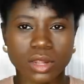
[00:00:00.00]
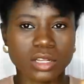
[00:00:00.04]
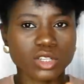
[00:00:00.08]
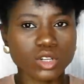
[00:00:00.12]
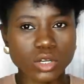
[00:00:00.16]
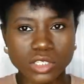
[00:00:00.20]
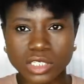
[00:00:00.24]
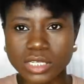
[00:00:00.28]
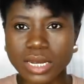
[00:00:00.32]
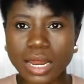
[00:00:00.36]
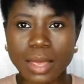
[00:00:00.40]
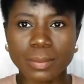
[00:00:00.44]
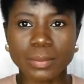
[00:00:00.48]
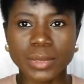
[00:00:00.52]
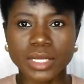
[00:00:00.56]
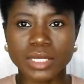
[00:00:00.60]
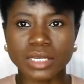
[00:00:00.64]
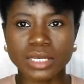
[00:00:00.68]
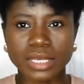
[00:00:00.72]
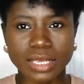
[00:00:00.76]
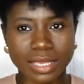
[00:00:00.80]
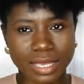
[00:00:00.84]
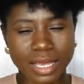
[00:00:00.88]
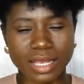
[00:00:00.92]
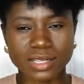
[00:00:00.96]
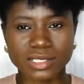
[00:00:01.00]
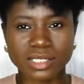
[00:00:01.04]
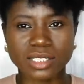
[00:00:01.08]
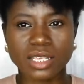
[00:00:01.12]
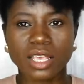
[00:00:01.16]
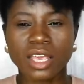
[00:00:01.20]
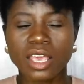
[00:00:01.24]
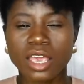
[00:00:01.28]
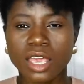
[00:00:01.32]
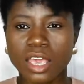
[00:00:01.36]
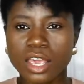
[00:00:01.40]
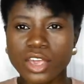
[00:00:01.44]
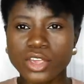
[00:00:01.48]
just let me guess,
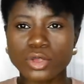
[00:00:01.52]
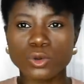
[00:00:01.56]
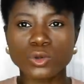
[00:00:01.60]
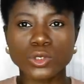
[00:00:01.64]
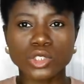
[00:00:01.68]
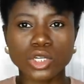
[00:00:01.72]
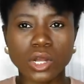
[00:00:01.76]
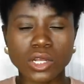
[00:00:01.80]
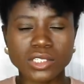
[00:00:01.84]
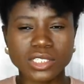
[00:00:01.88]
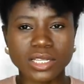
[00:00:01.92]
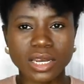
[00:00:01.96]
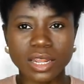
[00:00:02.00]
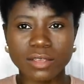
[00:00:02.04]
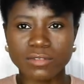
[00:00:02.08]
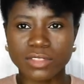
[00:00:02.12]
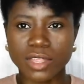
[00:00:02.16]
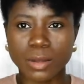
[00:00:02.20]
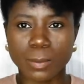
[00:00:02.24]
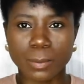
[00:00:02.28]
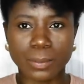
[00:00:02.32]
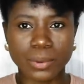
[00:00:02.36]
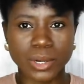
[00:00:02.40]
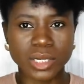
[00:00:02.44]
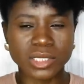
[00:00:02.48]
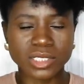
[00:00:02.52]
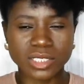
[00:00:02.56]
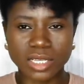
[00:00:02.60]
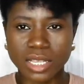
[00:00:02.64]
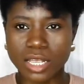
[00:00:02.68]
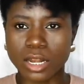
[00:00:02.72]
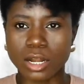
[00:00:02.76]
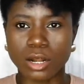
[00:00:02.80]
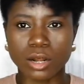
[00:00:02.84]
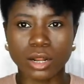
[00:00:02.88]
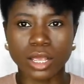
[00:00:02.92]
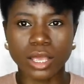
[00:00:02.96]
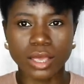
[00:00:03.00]
and you just leave the braids
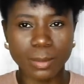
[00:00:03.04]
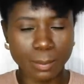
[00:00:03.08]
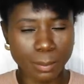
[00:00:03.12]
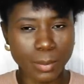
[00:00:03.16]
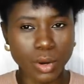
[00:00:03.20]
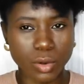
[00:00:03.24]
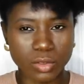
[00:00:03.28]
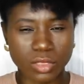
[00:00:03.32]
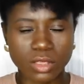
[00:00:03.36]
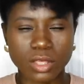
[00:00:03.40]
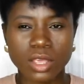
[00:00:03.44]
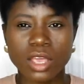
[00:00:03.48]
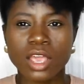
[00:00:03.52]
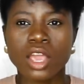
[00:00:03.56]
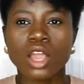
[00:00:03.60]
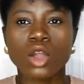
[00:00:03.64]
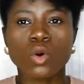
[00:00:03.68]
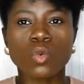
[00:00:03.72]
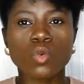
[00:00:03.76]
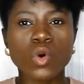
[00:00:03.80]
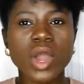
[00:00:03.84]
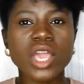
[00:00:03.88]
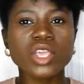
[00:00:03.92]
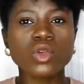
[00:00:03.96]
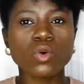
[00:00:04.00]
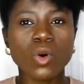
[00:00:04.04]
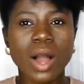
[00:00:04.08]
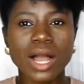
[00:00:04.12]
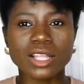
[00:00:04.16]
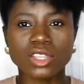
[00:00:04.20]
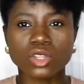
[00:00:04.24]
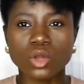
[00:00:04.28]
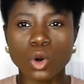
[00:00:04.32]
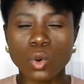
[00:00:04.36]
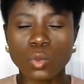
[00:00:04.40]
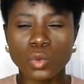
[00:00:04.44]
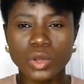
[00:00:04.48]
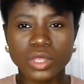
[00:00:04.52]
a month. When you are
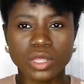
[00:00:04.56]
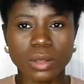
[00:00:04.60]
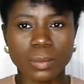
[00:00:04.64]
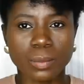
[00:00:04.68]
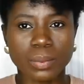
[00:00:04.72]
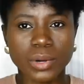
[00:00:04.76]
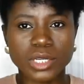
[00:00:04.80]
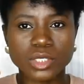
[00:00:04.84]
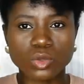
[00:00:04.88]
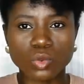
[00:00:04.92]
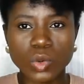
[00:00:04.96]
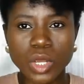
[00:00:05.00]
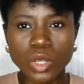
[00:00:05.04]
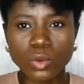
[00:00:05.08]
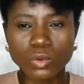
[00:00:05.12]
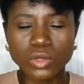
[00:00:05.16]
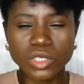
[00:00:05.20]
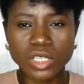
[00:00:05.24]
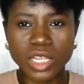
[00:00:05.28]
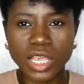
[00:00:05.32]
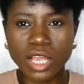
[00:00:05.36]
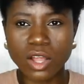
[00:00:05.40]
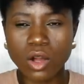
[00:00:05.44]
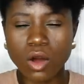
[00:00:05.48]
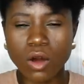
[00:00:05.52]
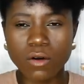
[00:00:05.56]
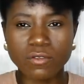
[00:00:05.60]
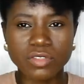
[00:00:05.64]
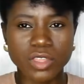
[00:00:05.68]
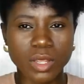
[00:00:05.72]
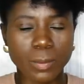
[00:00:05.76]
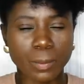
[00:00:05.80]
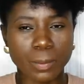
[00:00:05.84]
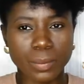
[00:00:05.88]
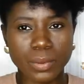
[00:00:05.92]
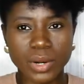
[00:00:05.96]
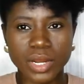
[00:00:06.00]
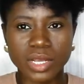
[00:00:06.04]
done with the braids, when you take off the
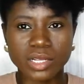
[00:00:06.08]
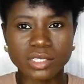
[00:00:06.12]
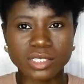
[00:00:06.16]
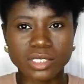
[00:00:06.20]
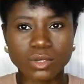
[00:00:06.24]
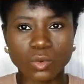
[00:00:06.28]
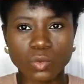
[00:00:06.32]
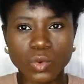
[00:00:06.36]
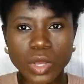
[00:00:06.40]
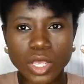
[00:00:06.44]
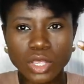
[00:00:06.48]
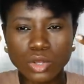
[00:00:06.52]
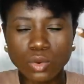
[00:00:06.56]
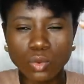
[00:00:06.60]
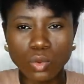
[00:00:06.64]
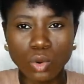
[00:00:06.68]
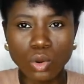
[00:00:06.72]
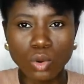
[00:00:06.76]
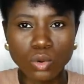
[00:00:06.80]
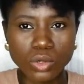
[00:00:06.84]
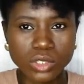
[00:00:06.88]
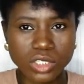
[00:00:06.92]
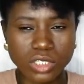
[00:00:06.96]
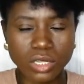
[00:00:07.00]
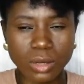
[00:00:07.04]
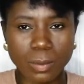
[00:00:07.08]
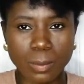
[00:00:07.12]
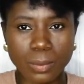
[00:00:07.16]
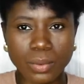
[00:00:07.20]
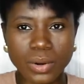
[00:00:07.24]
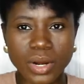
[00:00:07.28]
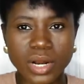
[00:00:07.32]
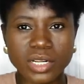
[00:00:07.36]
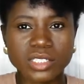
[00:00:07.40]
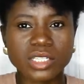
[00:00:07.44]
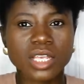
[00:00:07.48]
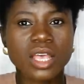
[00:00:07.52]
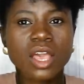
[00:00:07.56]
braids, when you lose the
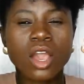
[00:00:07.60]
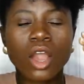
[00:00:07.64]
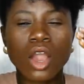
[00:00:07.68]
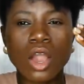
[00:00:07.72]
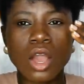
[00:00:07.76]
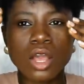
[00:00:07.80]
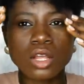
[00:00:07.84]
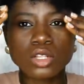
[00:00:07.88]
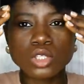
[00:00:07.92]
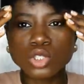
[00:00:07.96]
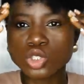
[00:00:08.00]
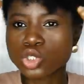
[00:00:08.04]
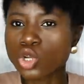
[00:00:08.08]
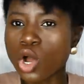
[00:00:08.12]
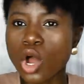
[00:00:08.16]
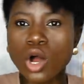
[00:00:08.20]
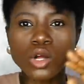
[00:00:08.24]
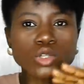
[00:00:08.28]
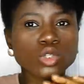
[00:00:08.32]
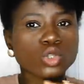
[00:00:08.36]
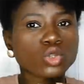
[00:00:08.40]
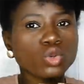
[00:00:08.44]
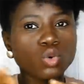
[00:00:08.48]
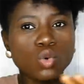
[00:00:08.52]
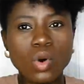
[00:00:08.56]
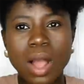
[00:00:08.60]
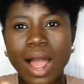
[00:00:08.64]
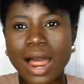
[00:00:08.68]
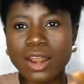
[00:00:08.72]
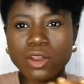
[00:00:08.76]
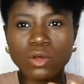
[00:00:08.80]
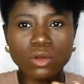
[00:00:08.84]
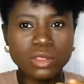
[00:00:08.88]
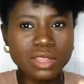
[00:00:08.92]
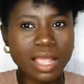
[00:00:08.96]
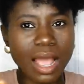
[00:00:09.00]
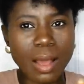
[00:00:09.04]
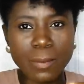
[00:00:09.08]
braids, don't do
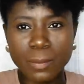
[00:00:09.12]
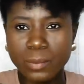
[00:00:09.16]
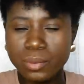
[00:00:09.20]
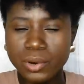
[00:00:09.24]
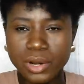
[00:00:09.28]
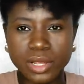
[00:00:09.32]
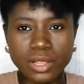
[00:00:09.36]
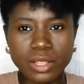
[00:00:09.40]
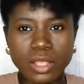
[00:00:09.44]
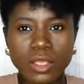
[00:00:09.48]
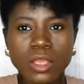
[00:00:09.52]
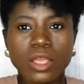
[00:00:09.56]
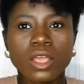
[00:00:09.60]
another braid.